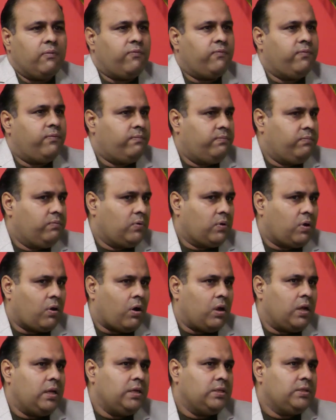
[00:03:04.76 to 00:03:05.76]
a
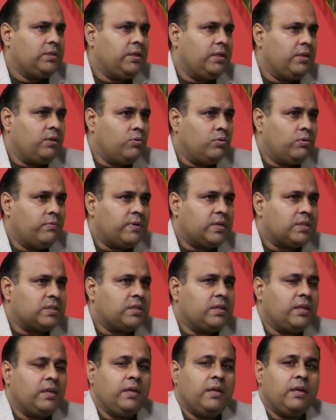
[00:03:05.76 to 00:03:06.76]
college, in a
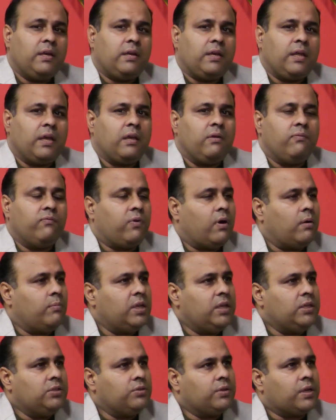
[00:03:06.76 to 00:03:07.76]
university, and taking
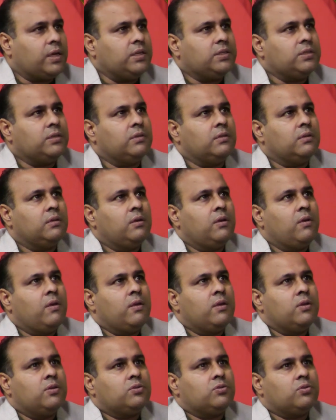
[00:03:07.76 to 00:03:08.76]
formal education,
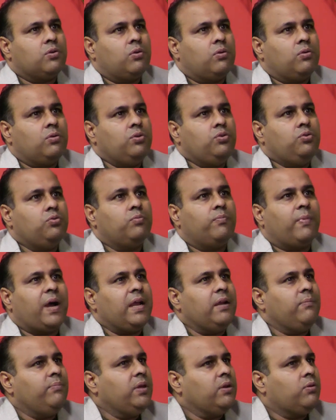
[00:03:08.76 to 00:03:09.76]
so you
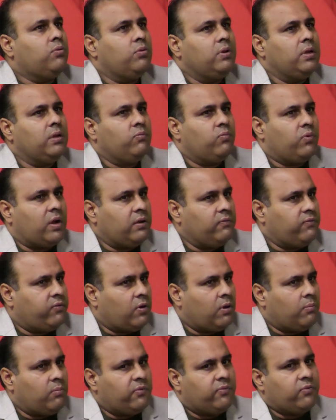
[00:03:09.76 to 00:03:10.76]
might be good in one
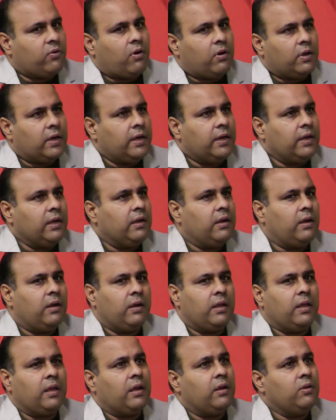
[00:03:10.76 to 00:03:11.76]
form of cognitive
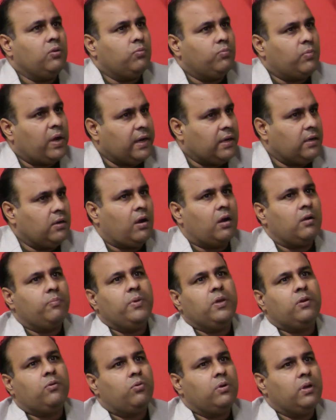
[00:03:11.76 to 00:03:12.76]
learning and you might not
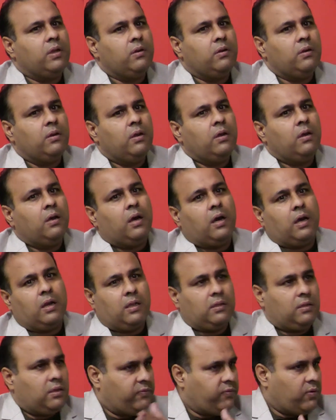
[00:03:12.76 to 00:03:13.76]
be good in
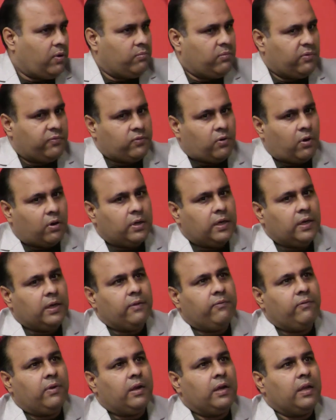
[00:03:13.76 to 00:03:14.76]
another form of
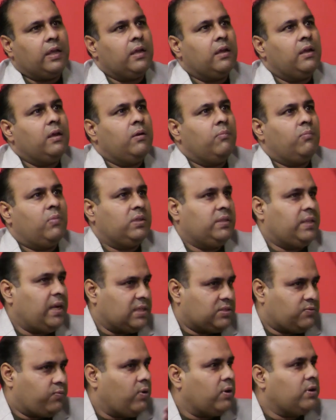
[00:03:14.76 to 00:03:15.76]
cognitive learning, but
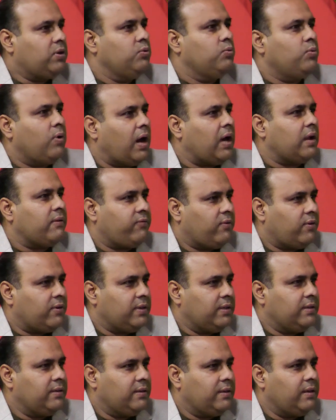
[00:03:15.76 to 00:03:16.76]
that's what you are for
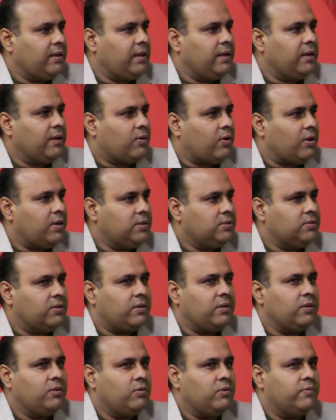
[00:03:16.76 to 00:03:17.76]
in a college
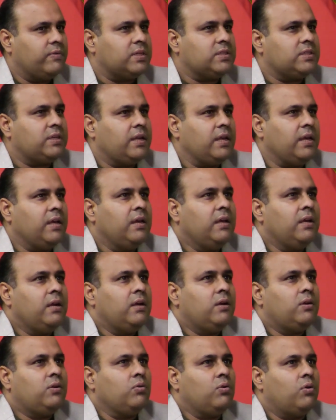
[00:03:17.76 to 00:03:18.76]
or a university,
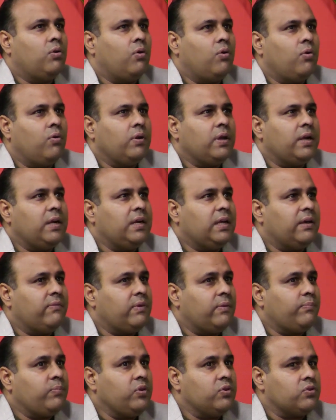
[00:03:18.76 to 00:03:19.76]
to hone and
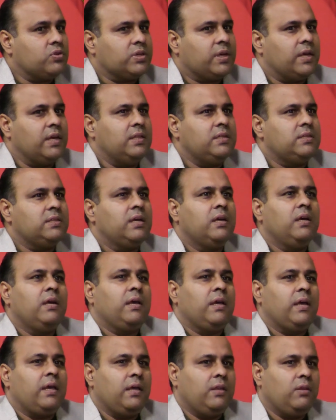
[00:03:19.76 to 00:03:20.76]
develop your skills
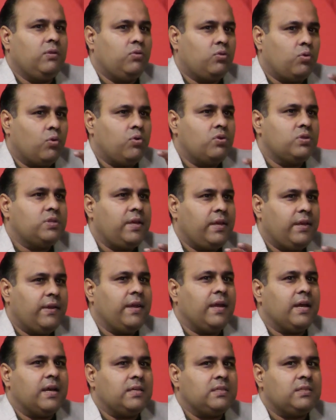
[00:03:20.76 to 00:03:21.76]
in those
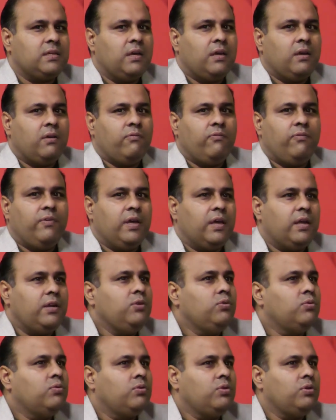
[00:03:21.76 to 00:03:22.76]
areas where
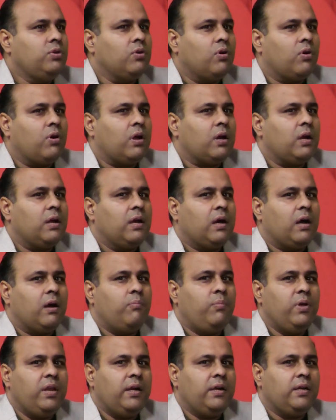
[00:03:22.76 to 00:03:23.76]
your
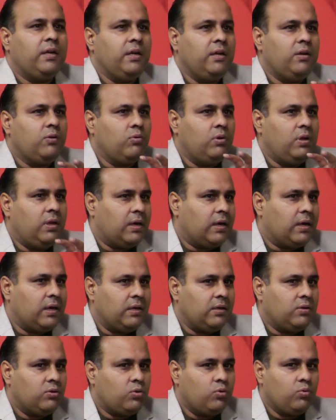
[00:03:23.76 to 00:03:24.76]
ability to
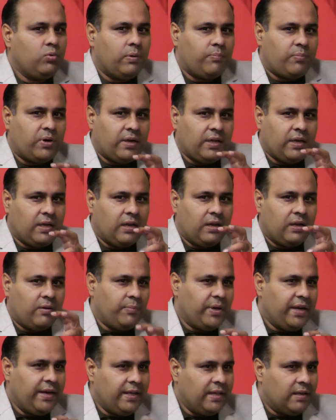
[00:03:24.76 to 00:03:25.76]
learn through a particular
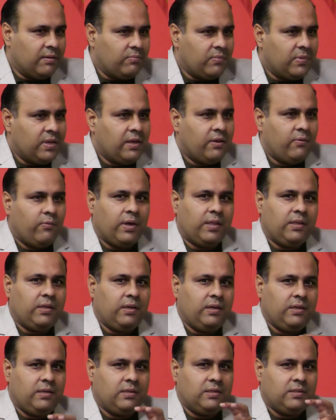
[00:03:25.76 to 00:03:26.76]
medium, whether
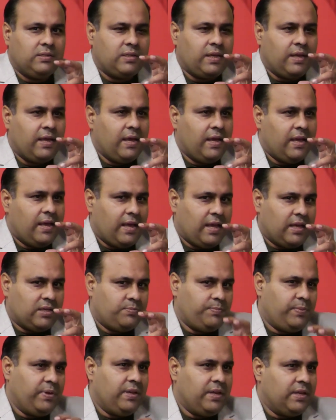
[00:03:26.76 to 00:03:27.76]
it is
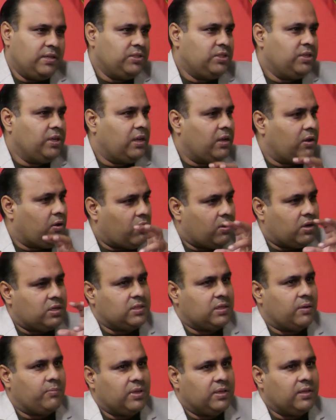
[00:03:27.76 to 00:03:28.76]
experiential or
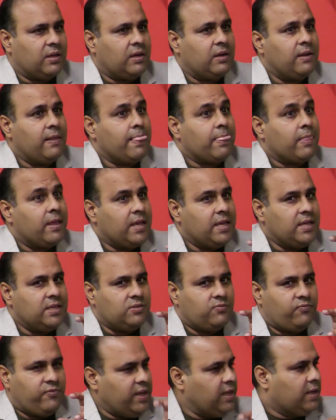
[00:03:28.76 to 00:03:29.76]
some other,
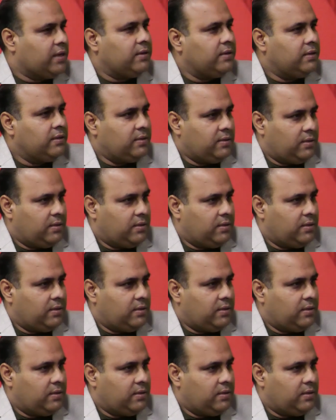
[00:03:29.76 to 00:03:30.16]
is weak.